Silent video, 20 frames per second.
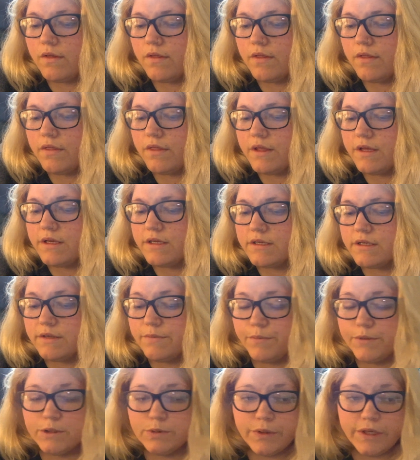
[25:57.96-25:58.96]
the,
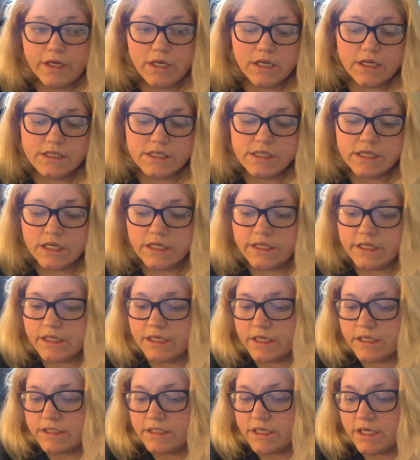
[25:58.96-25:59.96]
between 1990 and
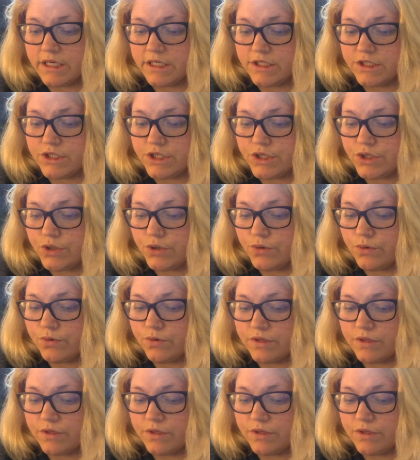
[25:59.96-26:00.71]
1992,